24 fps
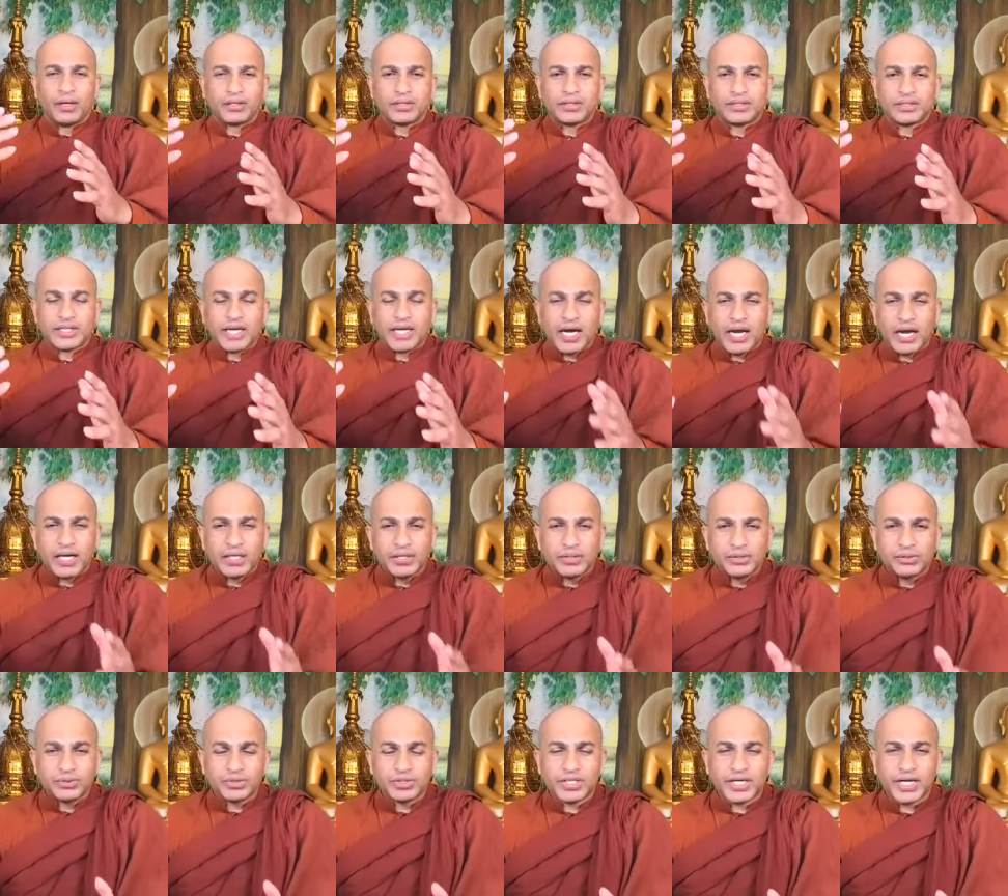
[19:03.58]

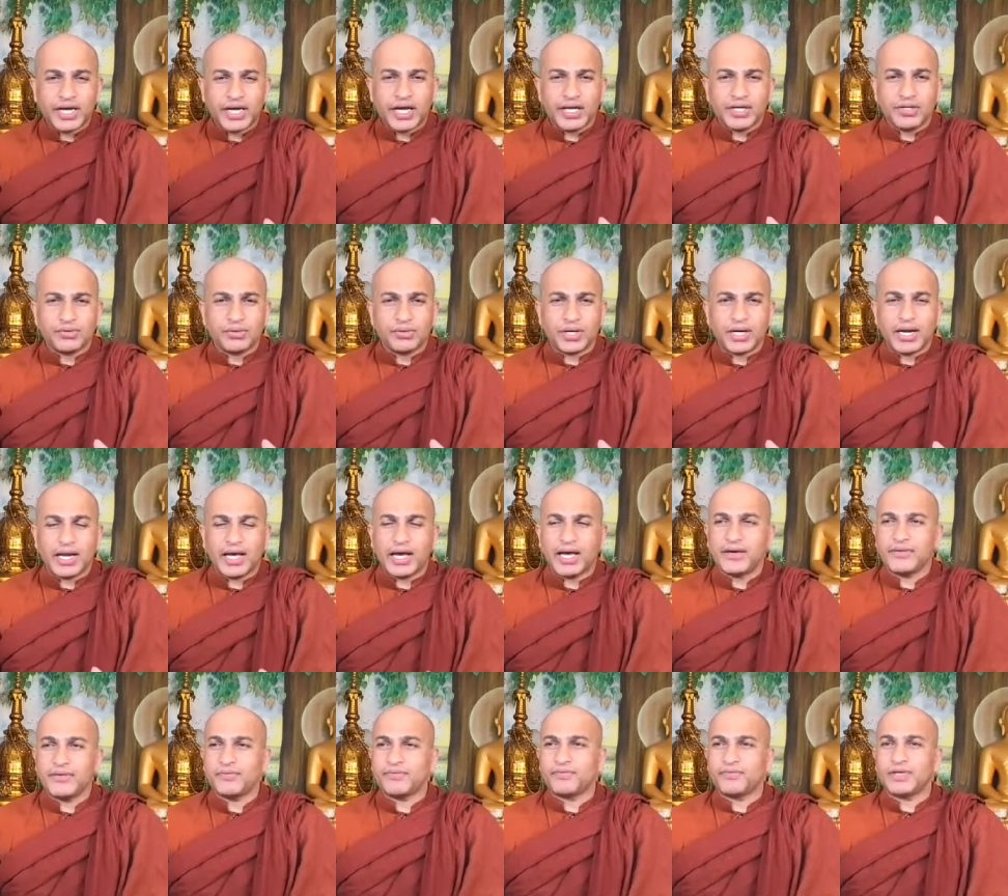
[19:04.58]
start to share your
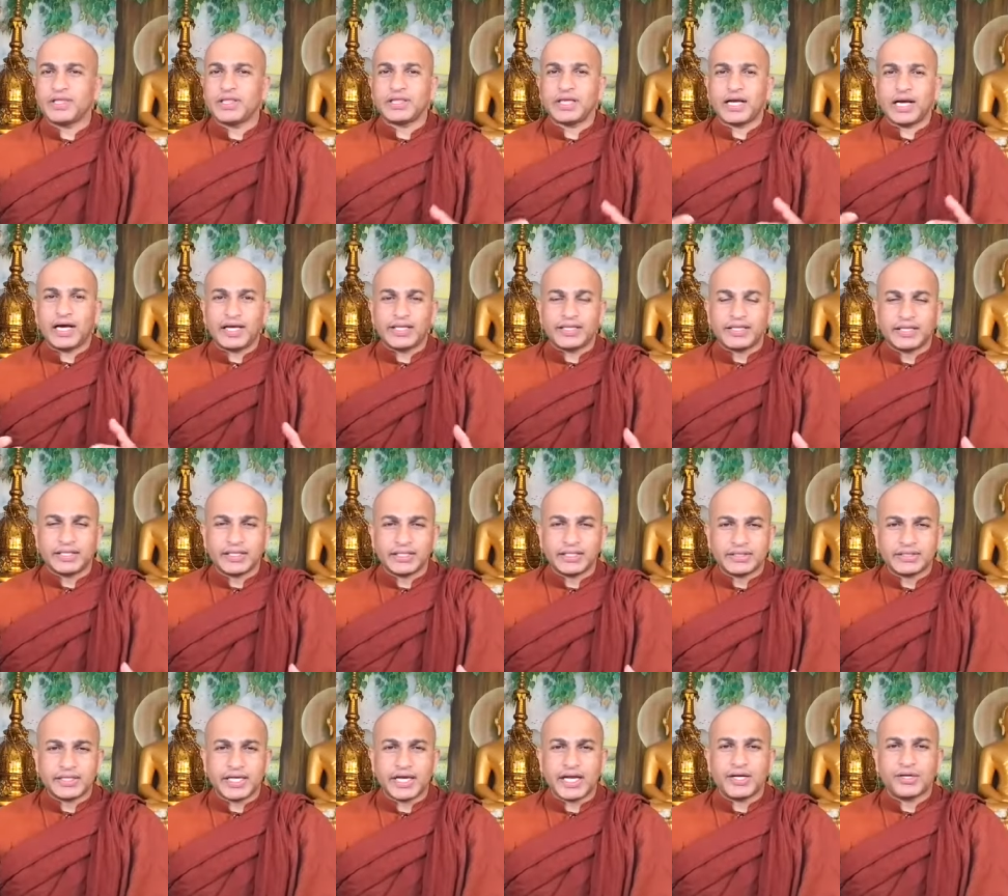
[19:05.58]
life with
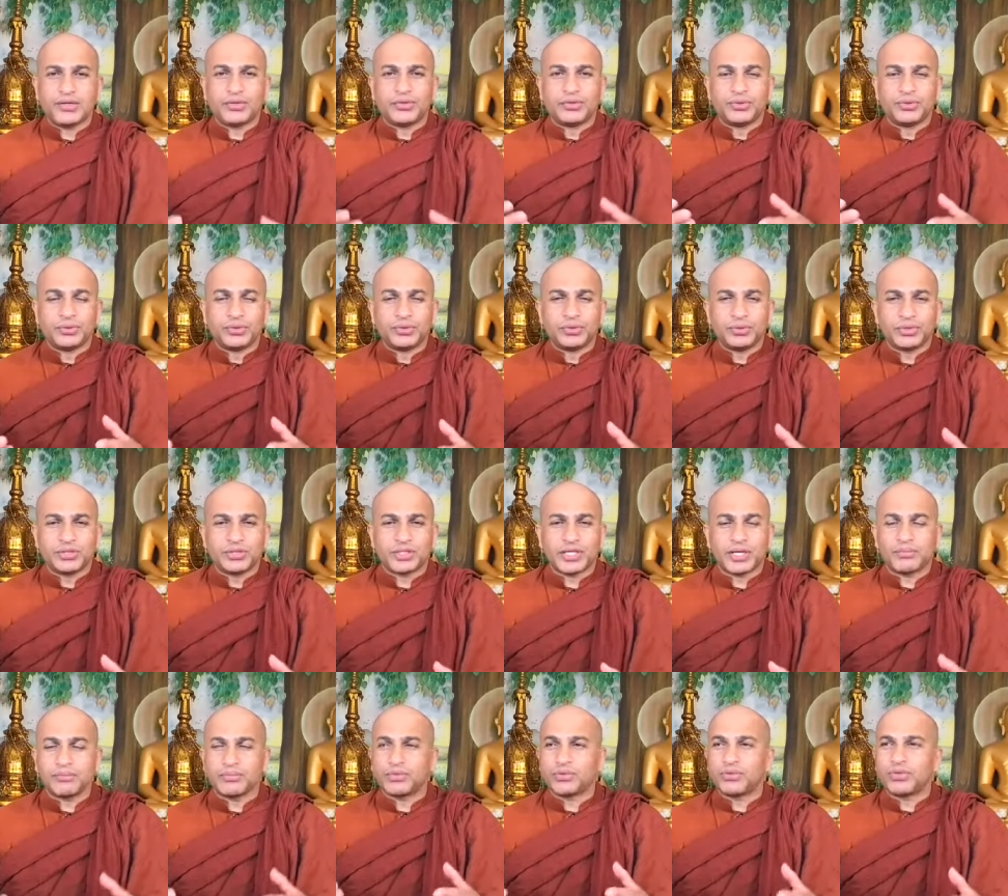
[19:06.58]
others and do
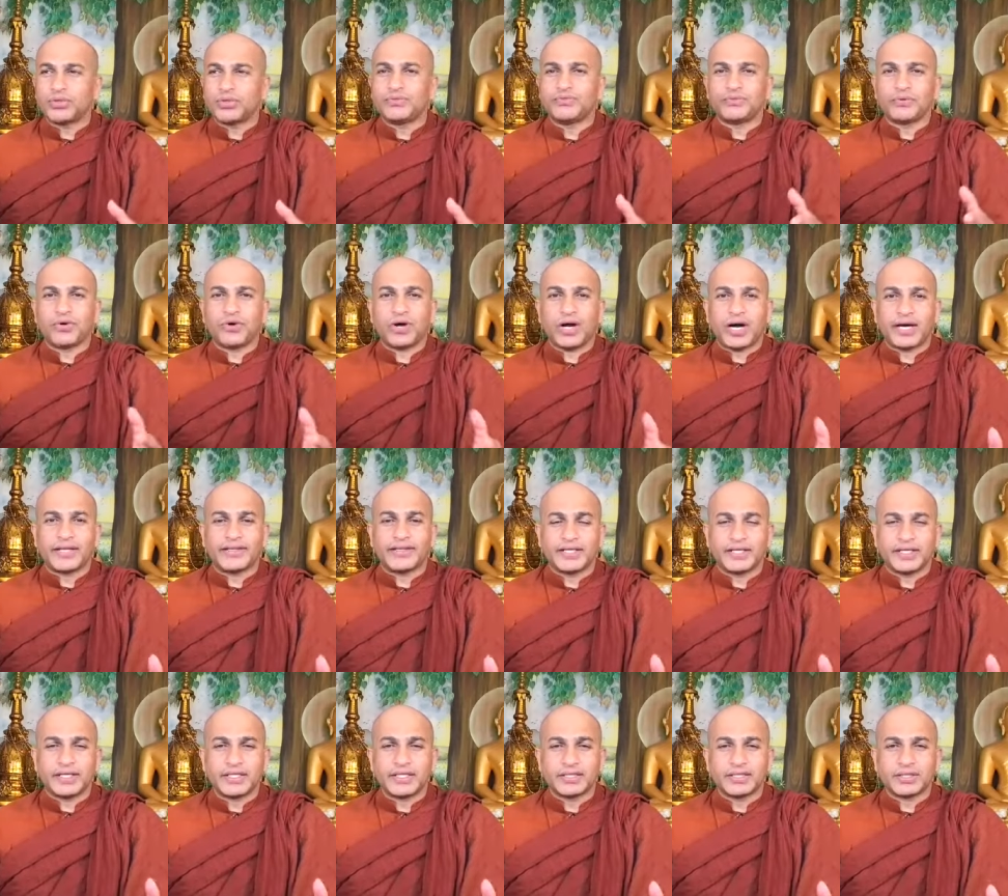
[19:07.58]
some good for
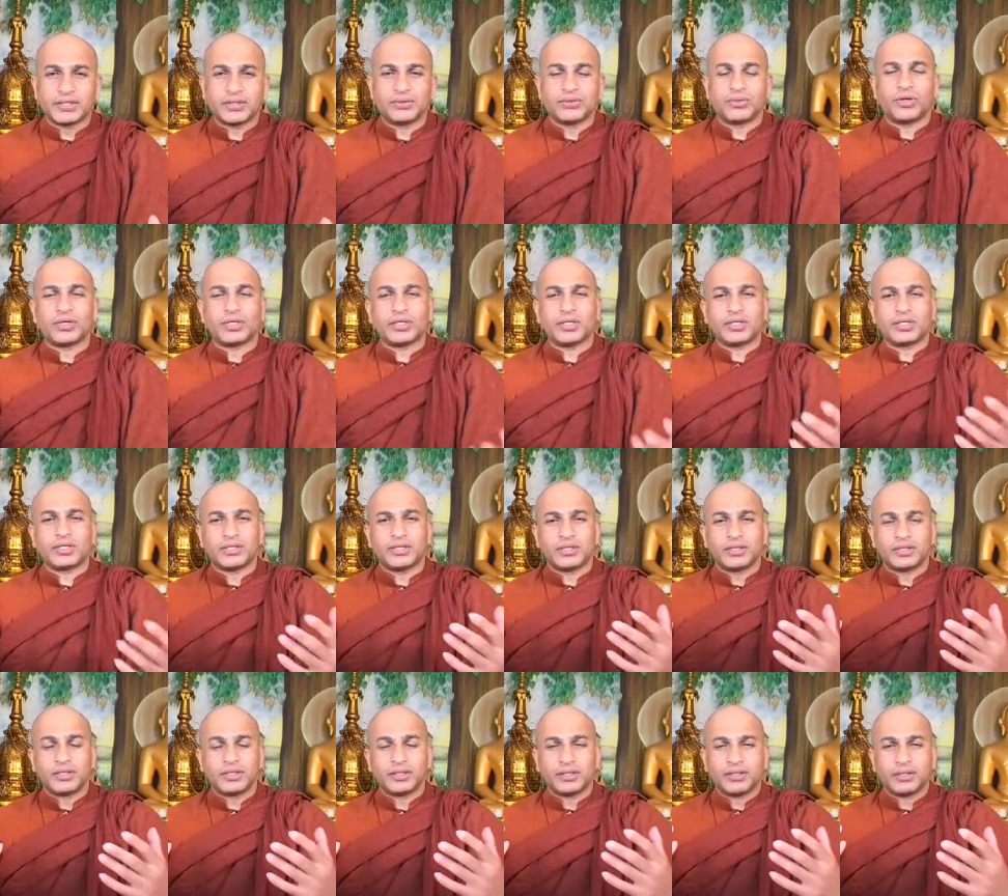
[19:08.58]
others, not
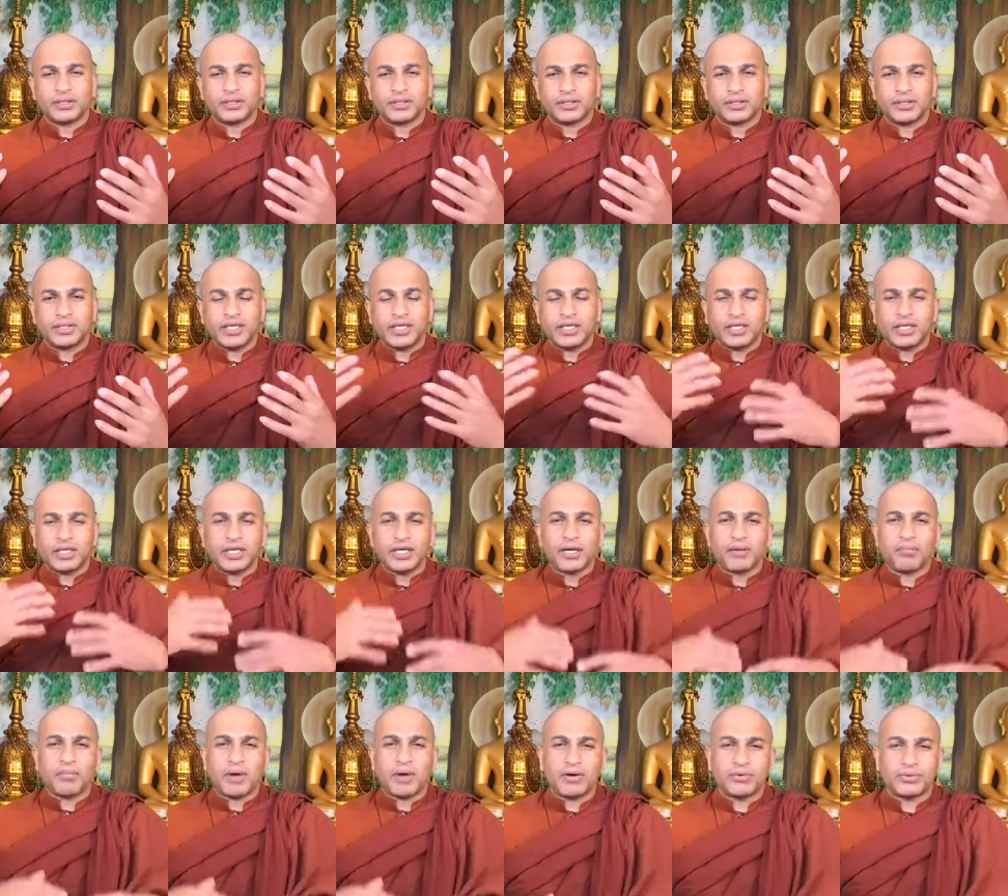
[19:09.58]

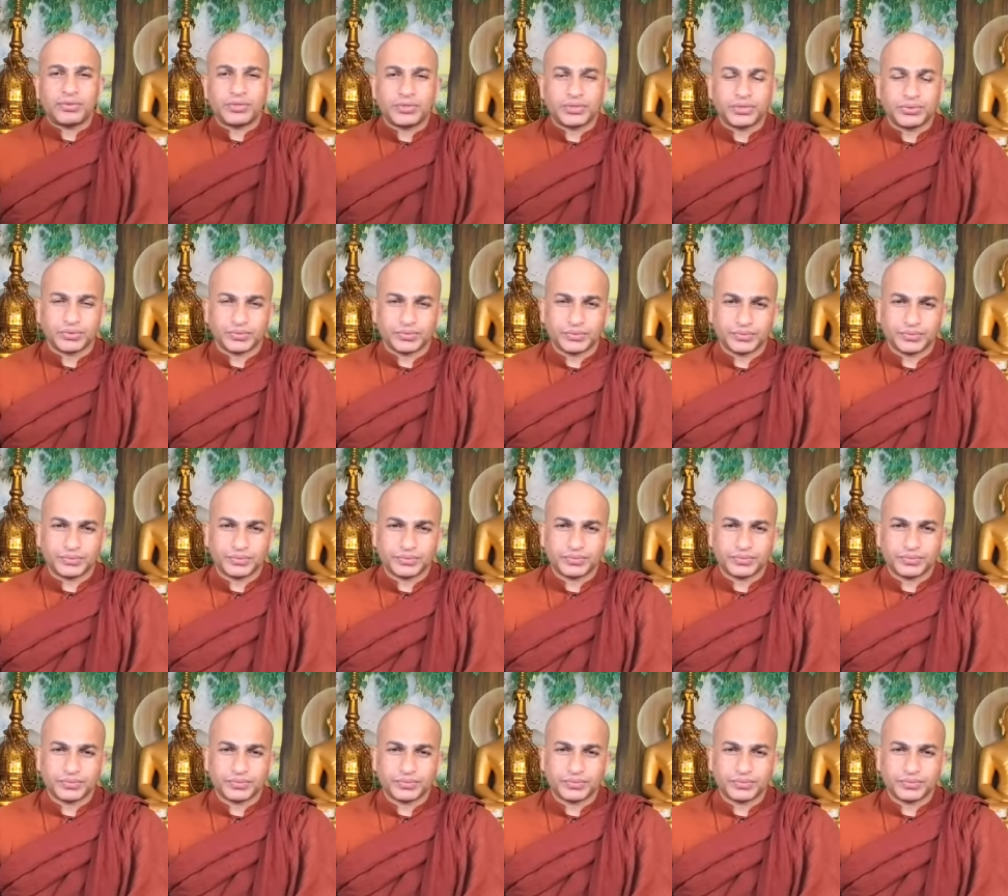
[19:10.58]
thinking about you.